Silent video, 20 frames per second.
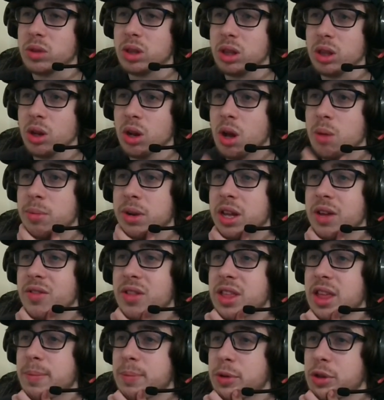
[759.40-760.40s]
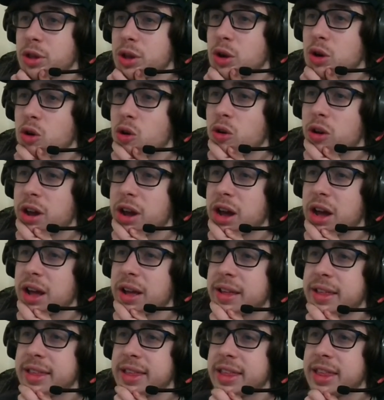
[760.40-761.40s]
I'm gonna give this episode, uh,
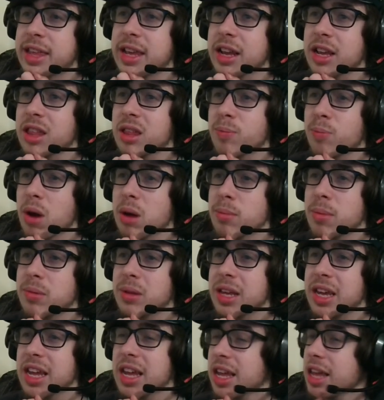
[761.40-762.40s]
6 probably.